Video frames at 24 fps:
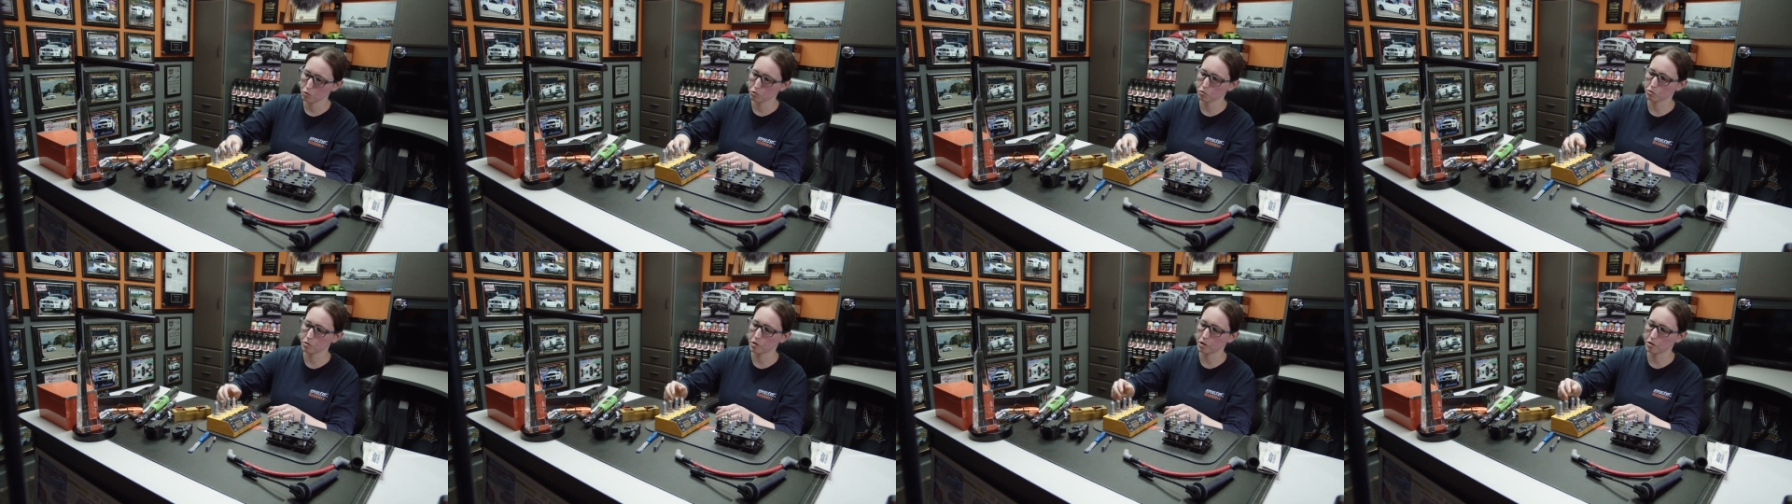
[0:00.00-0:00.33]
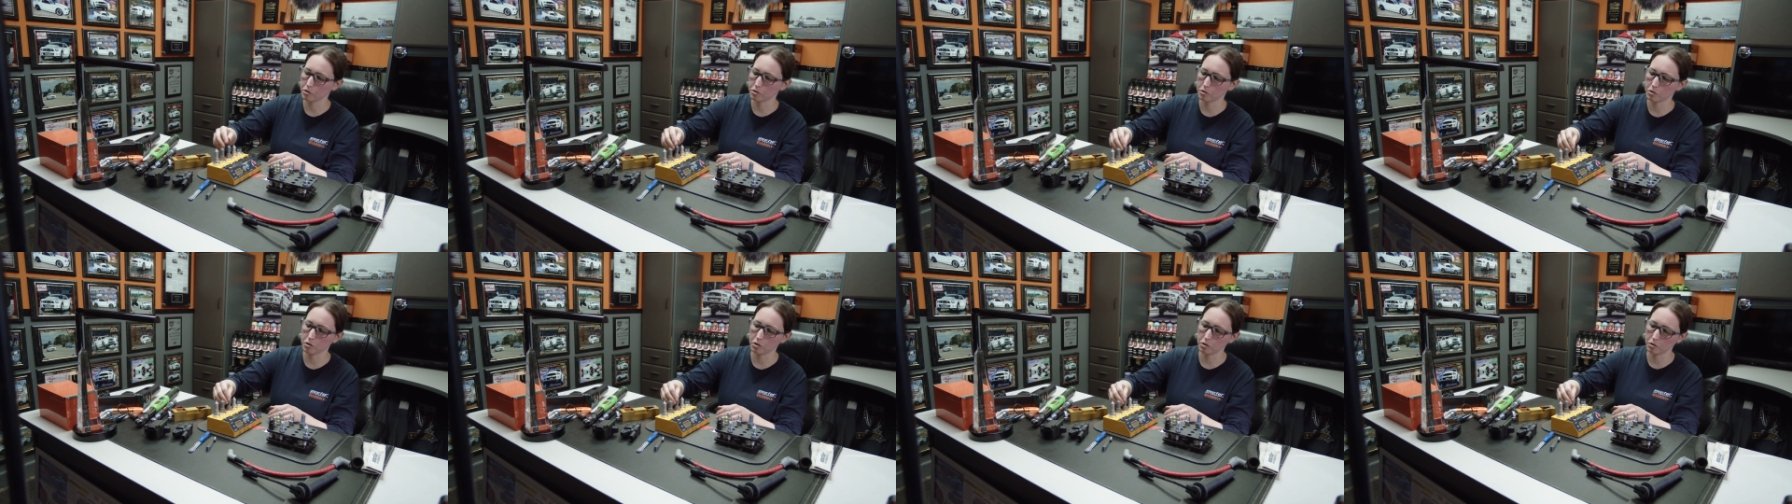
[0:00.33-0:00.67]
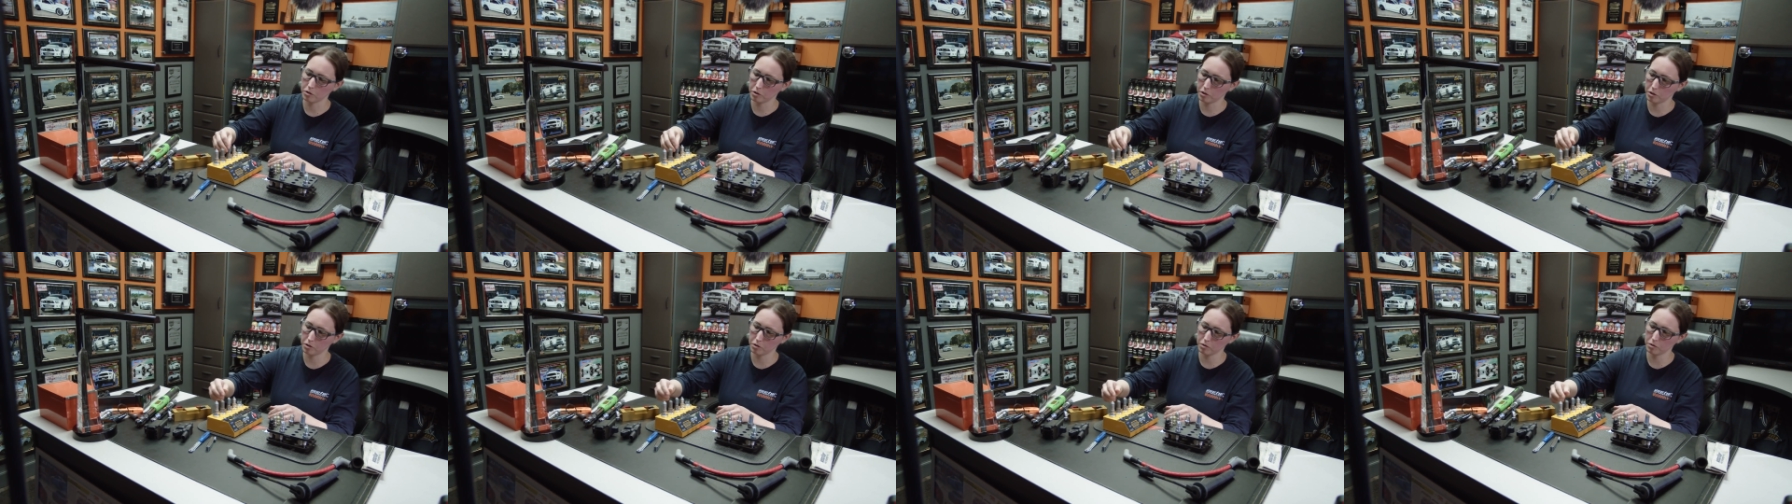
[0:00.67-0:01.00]
So now they're
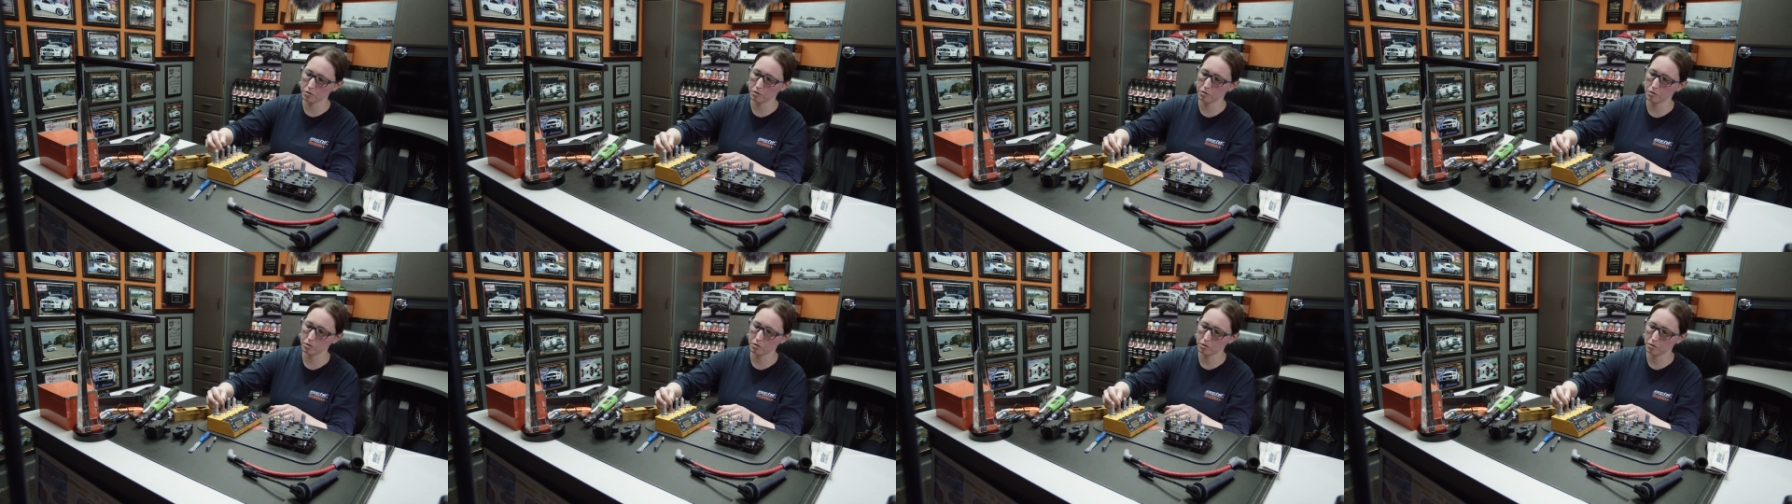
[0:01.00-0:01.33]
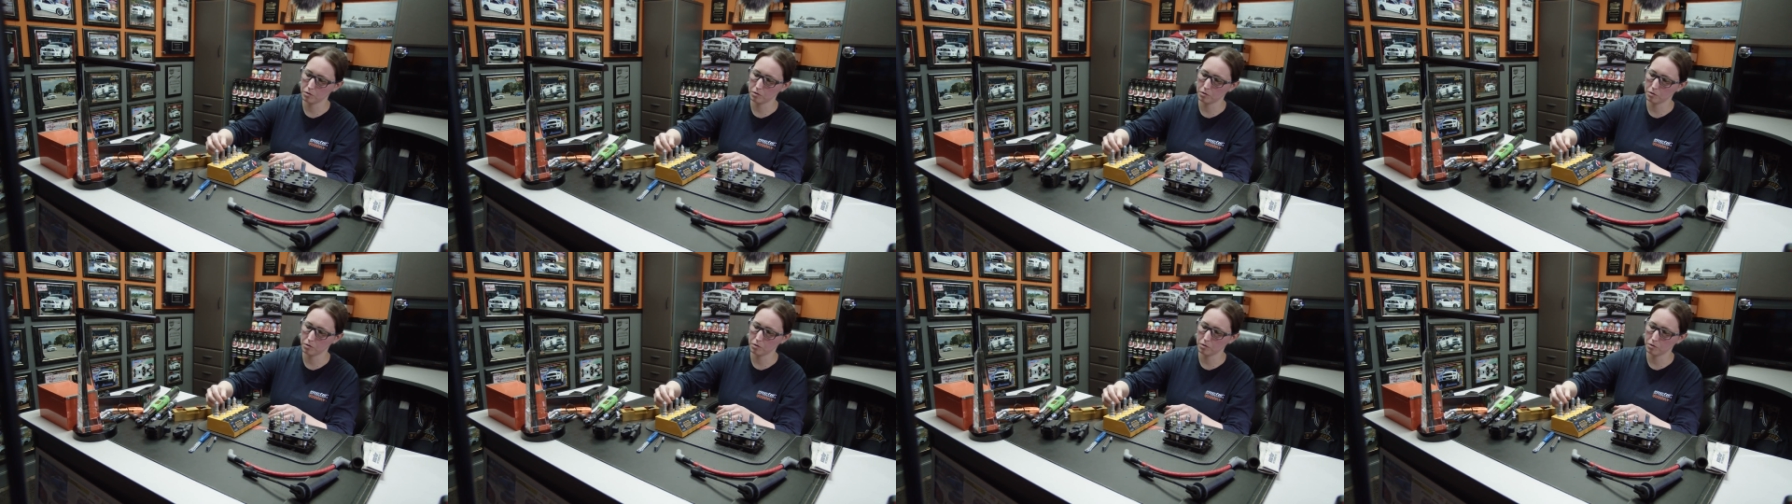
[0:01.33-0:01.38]
all in.